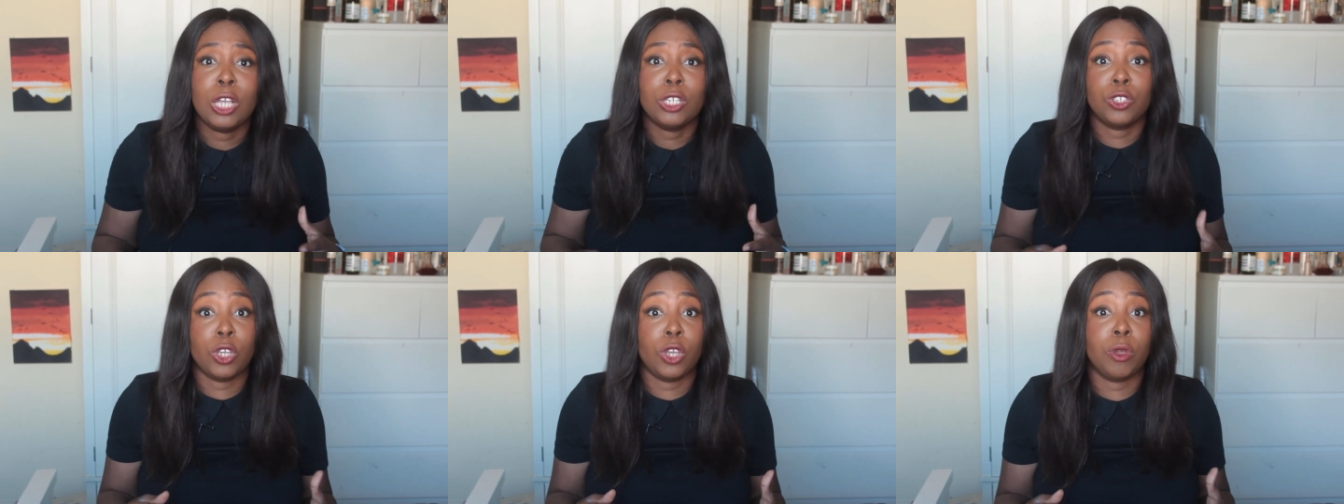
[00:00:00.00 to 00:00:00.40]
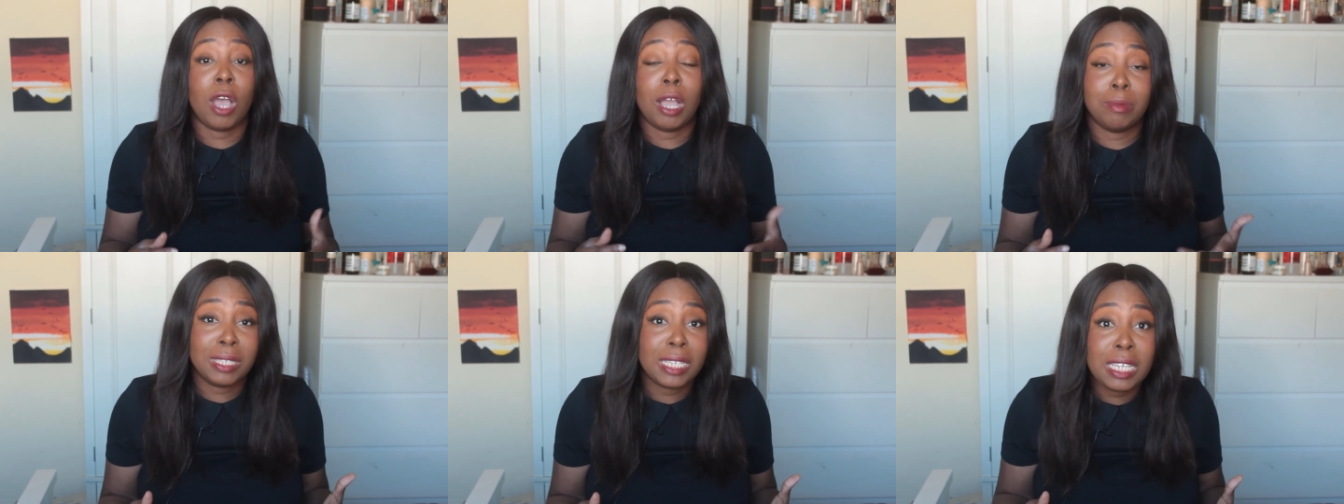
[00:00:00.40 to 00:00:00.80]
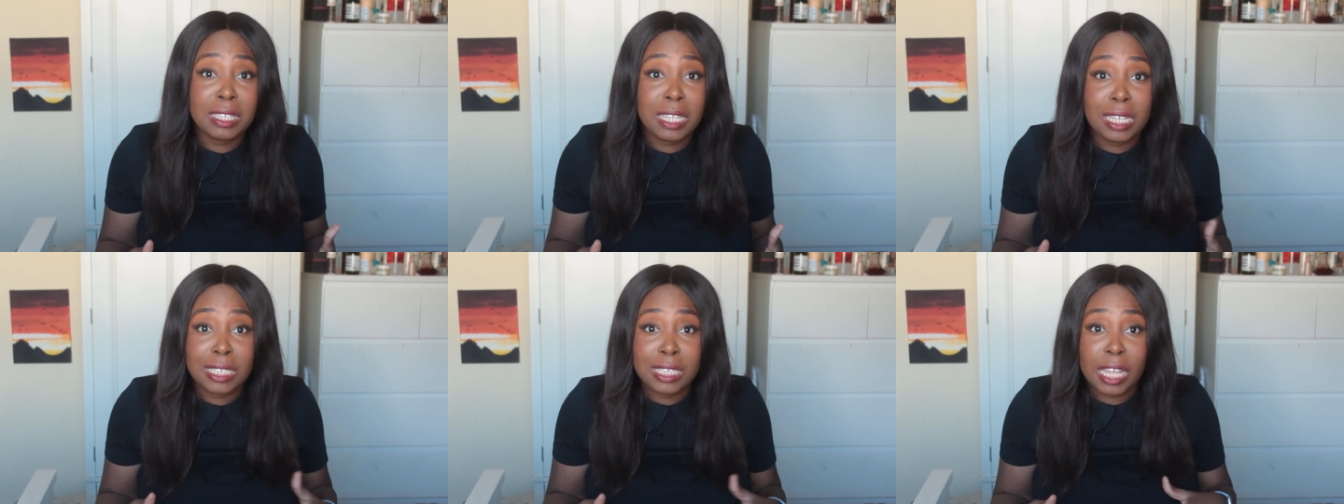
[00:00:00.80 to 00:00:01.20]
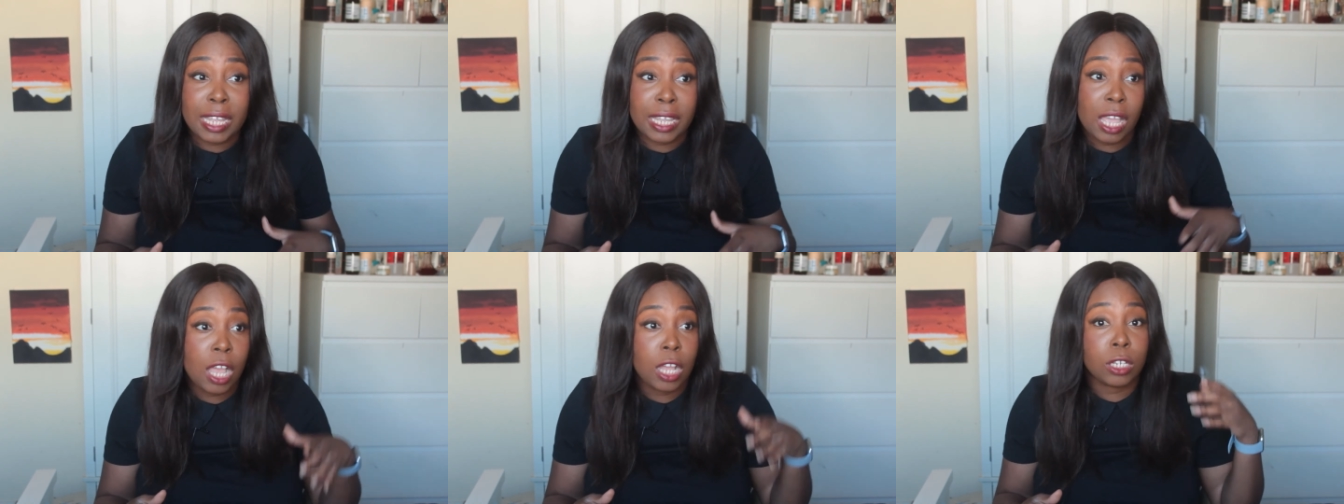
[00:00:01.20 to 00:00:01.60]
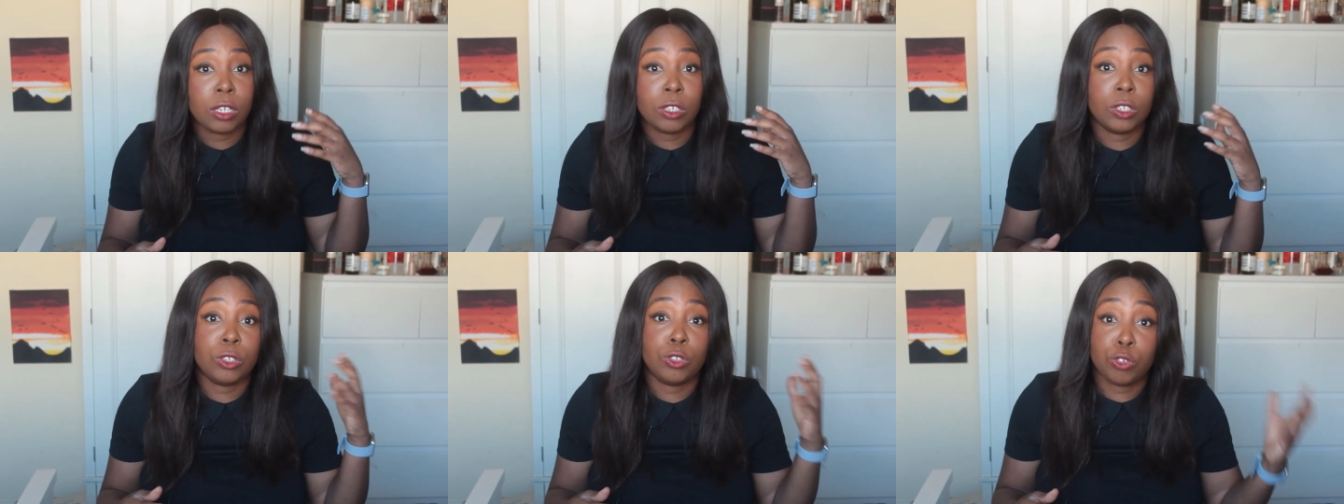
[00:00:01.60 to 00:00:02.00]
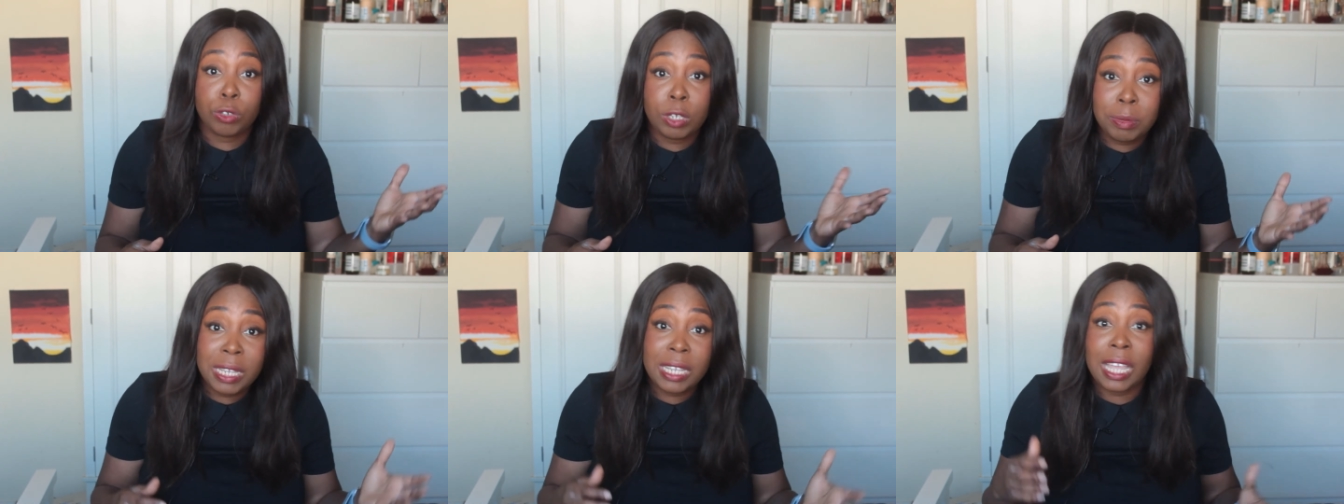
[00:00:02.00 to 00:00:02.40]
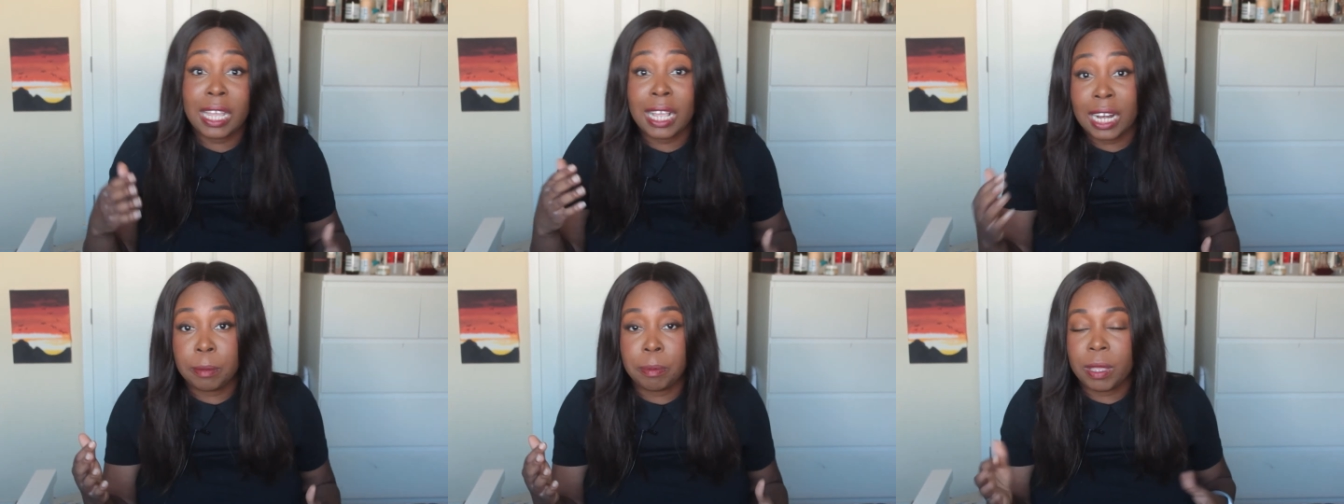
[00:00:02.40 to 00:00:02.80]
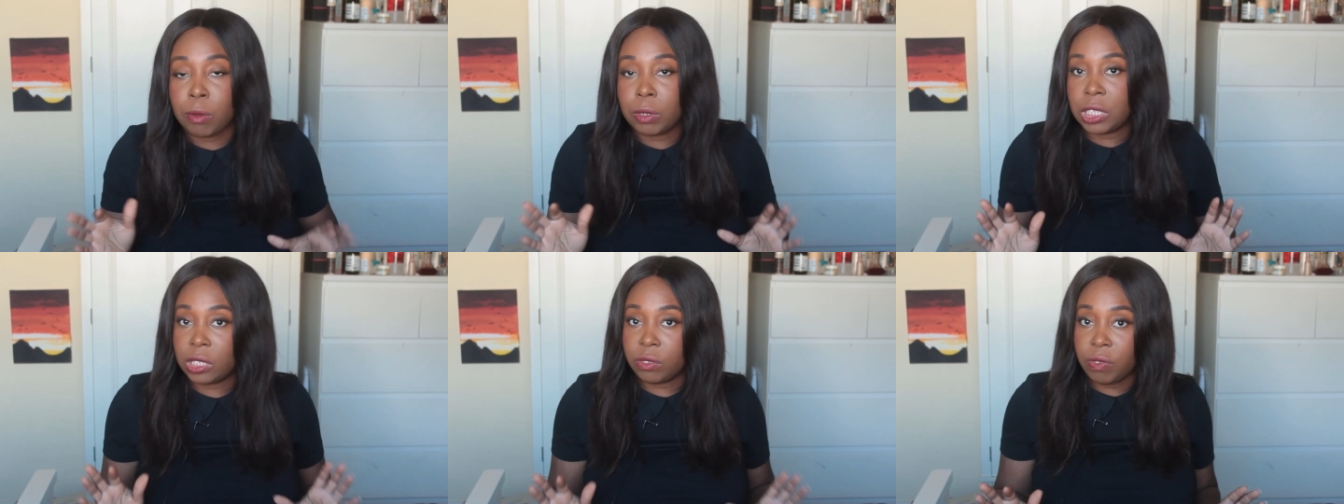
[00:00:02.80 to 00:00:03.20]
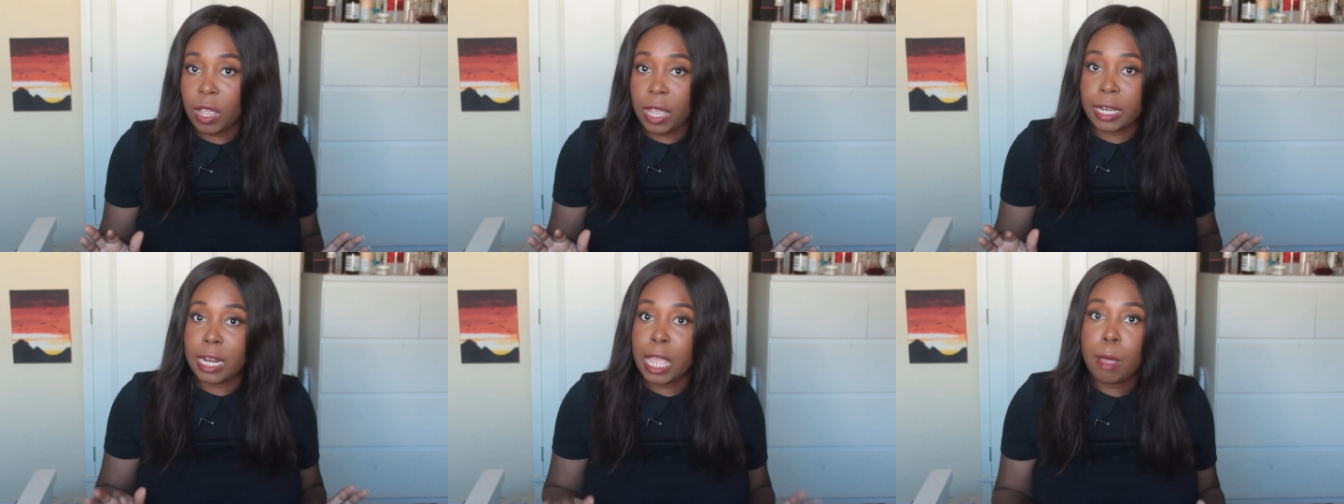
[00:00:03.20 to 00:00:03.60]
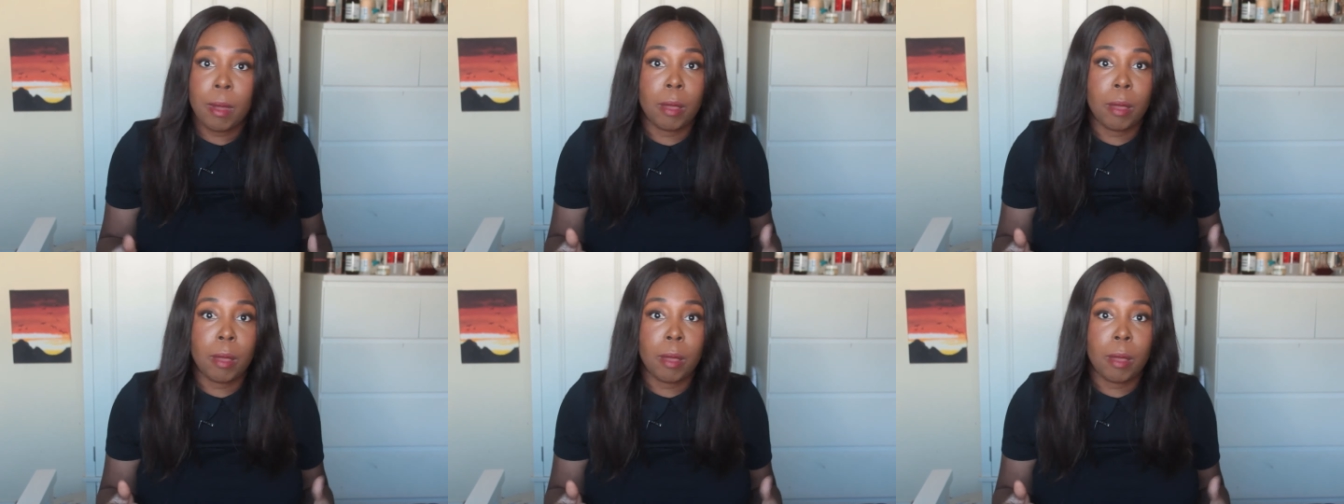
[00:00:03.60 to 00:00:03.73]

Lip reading: So I'm seeing things like trimming and clipping, which is fine.